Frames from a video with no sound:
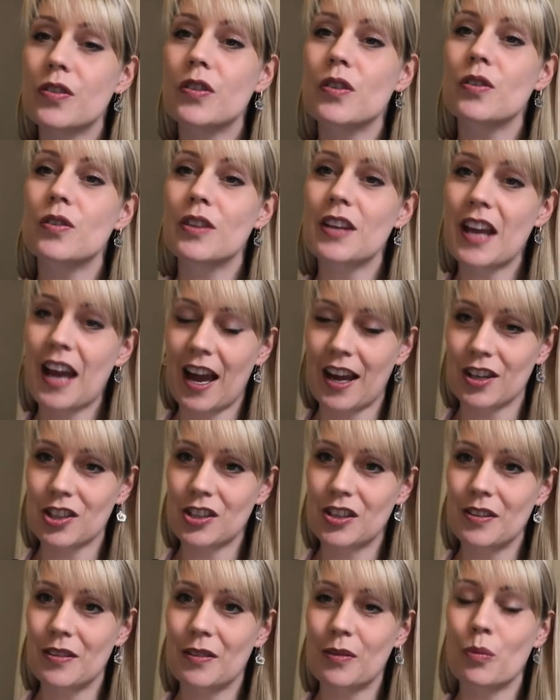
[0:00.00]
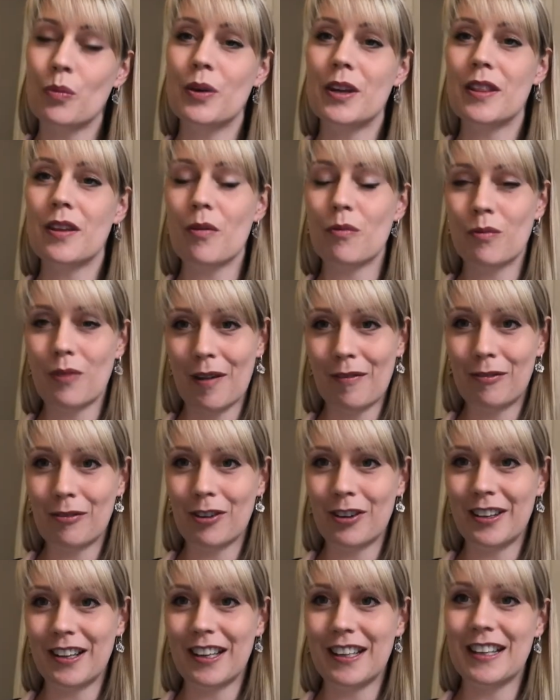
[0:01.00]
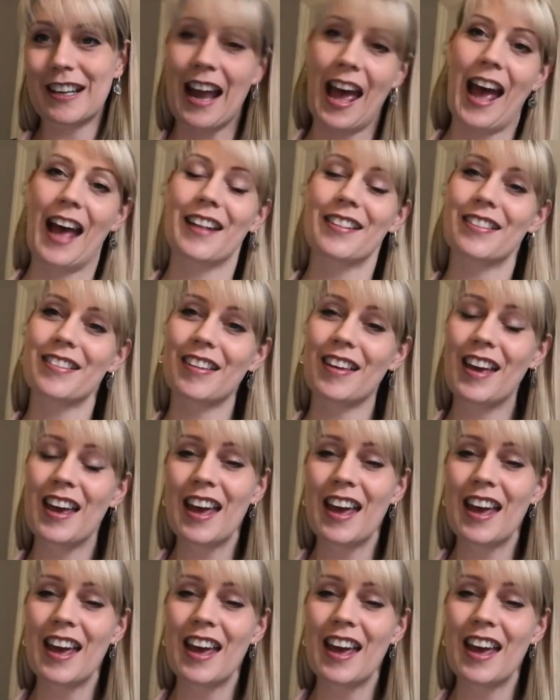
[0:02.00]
do the actions with Reverend Nat.